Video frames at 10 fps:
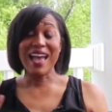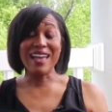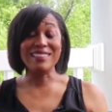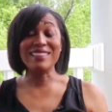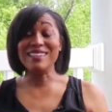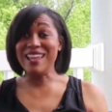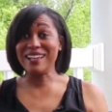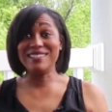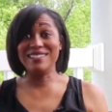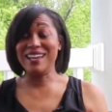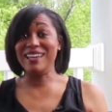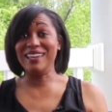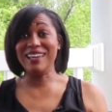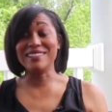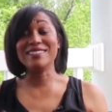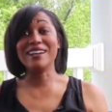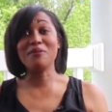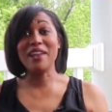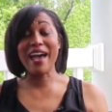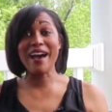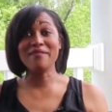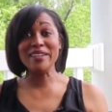And then the next day, as luck would have